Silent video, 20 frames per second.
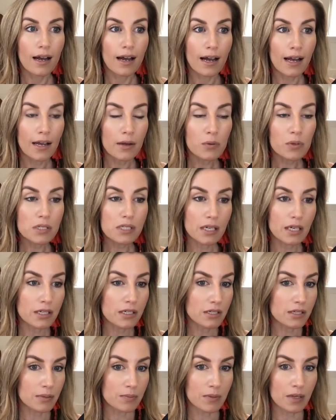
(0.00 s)
I will tell
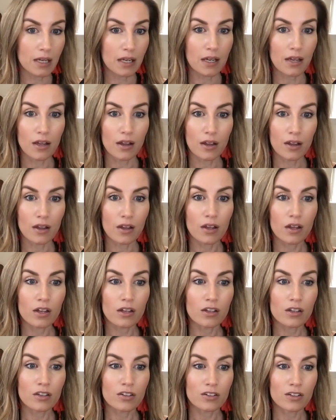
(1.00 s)
you something.
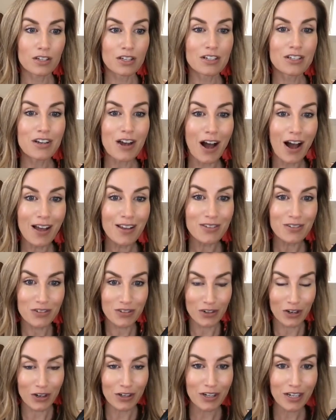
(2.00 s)
Not
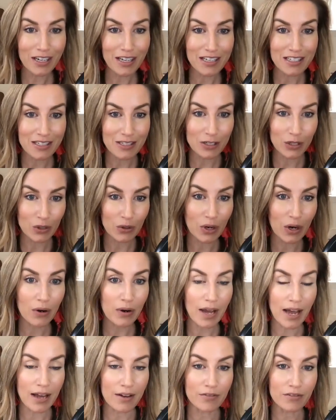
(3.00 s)
starting at
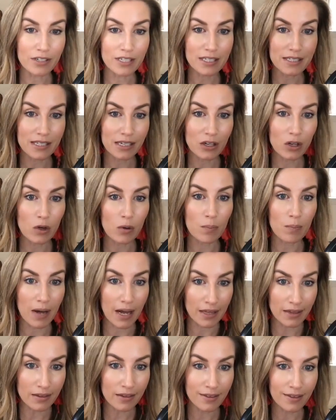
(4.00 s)
zero every single
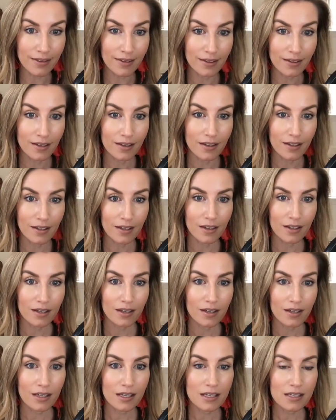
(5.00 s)
month
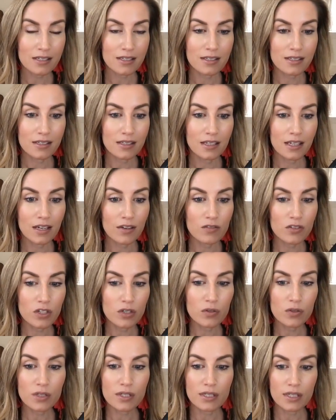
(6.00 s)
gives
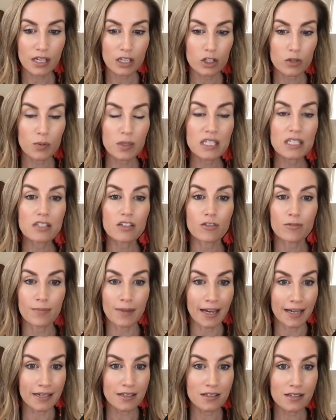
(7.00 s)
you such peace of
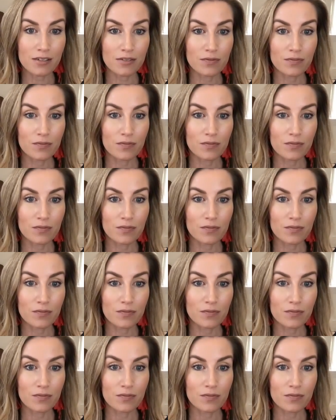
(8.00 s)
mind,